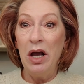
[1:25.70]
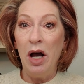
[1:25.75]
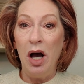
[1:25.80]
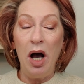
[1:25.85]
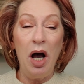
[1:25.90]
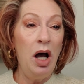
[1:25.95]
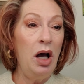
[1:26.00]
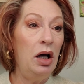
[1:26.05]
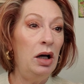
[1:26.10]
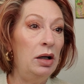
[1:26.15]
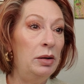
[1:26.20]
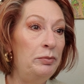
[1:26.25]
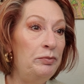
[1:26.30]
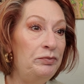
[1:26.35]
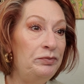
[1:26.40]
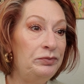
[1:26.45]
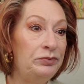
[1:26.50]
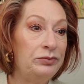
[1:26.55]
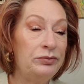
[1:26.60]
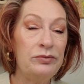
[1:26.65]
um,
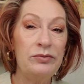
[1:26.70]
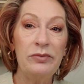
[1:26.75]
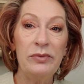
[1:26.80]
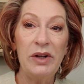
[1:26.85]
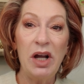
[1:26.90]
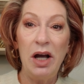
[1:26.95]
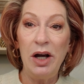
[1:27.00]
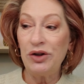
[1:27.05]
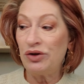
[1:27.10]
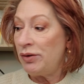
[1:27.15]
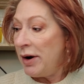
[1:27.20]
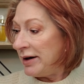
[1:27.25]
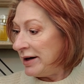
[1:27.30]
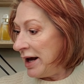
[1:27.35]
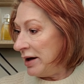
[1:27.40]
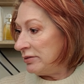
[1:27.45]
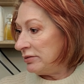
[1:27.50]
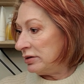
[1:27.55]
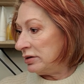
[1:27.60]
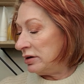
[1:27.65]
I tried
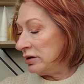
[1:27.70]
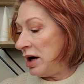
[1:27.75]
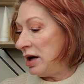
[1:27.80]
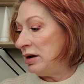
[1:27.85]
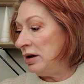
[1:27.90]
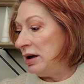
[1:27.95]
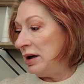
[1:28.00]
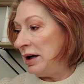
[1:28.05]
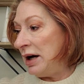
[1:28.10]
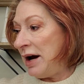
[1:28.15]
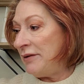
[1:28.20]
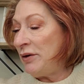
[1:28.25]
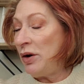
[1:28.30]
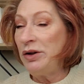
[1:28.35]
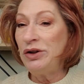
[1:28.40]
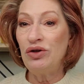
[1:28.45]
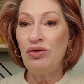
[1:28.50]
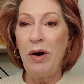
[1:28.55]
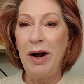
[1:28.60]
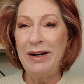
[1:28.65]
that. I've only
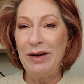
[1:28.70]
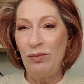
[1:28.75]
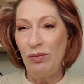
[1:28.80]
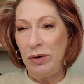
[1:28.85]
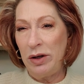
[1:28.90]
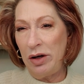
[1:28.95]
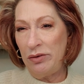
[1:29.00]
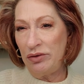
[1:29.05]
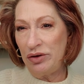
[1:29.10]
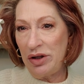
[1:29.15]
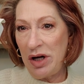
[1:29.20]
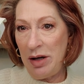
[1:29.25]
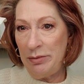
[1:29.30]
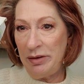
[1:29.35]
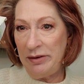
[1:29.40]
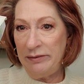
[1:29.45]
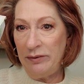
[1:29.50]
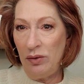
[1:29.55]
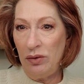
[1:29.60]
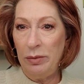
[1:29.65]
tried it one other time
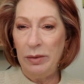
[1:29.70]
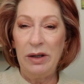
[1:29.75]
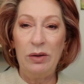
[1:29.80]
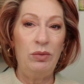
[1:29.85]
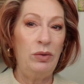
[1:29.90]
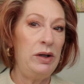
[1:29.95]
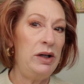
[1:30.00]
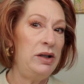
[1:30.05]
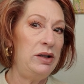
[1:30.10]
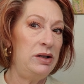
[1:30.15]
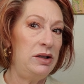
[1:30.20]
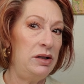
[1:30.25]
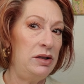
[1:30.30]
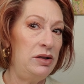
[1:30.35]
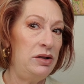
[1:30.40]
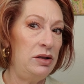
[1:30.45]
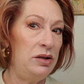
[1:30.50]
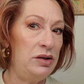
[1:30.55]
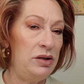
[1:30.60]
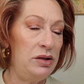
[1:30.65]
before, but I wanted to
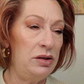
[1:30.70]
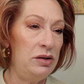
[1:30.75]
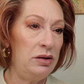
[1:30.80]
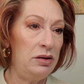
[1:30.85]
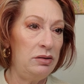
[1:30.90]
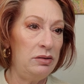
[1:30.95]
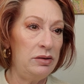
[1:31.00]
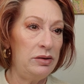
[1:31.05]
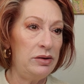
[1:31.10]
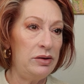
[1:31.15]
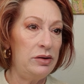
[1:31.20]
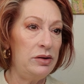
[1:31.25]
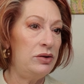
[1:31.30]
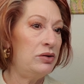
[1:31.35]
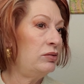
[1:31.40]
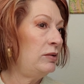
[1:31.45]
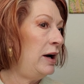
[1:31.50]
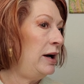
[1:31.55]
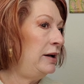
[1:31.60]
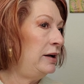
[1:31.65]
to to
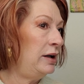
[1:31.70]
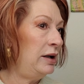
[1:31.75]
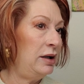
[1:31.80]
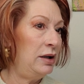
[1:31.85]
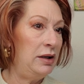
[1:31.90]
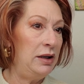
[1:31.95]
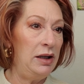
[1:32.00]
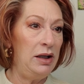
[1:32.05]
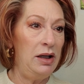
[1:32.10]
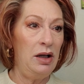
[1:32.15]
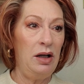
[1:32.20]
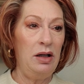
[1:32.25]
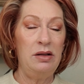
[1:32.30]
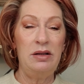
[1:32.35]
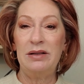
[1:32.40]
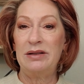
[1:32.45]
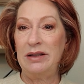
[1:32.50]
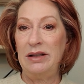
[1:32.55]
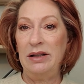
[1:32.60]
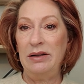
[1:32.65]
try it again to
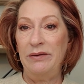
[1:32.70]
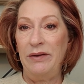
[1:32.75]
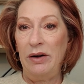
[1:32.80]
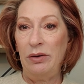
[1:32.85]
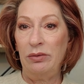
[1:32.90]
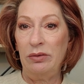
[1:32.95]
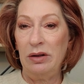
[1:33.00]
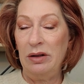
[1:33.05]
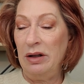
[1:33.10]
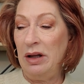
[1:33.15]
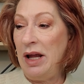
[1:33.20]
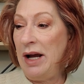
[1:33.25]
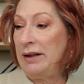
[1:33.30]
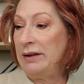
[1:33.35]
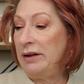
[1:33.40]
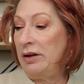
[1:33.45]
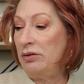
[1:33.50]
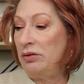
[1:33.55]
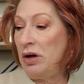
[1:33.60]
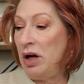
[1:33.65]
see if I liked
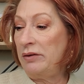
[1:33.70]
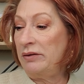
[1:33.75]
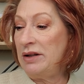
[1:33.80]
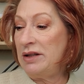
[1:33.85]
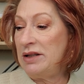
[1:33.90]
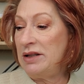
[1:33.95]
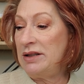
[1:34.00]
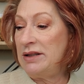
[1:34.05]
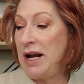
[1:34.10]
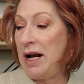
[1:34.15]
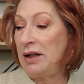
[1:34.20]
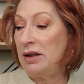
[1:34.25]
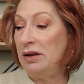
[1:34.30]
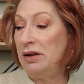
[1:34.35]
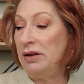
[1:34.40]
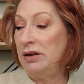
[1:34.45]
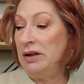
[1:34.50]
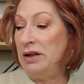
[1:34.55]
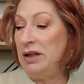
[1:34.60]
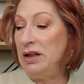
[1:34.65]
it or not. This is that
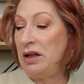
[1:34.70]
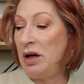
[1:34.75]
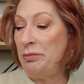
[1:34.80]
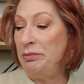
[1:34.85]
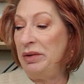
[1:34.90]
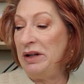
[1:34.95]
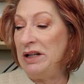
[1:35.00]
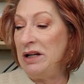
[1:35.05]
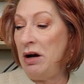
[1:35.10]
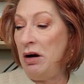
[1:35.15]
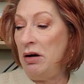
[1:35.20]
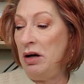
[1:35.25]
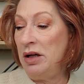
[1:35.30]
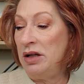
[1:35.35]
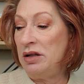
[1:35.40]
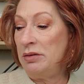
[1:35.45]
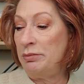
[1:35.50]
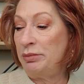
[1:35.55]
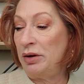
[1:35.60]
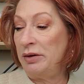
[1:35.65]
Clinique Beyond
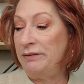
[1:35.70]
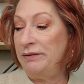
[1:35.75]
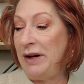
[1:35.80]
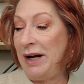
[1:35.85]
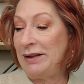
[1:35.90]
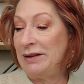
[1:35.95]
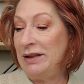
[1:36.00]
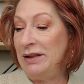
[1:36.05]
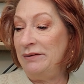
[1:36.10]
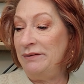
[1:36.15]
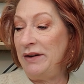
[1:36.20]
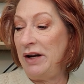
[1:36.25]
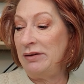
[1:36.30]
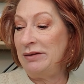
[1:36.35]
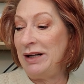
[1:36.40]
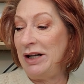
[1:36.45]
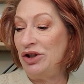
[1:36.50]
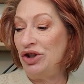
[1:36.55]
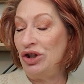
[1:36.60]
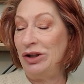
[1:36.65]
Perfecting
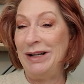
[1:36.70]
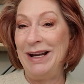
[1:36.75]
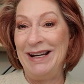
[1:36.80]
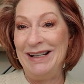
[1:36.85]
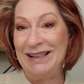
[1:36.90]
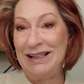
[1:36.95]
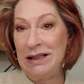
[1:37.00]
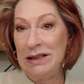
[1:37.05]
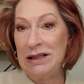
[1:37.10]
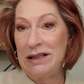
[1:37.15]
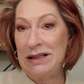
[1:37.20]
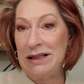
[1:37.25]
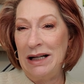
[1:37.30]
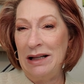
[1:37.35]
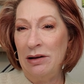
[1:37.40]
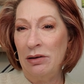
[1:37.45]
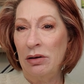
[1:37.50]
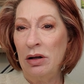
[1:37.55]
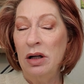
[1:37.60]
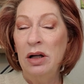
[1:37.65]
Foundation in
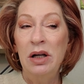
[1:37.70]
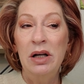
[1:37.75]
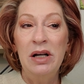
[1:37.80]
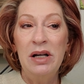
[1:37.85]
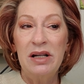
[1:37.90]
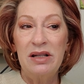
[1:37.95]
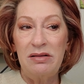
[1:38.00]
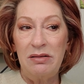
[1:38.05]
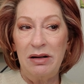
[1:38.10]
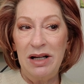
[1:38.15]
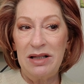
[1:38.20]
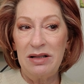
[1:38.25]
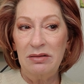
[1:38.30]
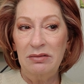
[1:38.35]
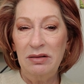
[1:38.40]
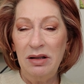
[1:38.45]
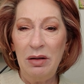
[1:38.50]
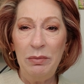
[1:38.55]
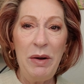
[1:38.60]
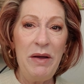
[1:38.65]
Concealer. So it's a
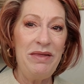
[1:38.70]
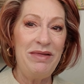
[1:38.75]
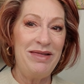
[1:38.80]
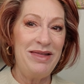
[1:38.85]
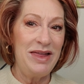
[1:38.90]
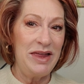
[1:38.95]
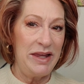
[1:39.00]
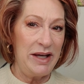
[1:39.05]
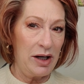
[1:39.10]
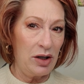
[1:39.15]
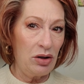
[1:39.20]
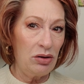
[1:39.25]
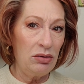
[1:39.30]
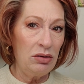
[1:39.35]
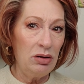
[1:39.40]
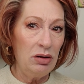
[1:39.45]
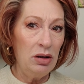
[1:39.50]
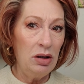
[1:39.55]
little bit thicker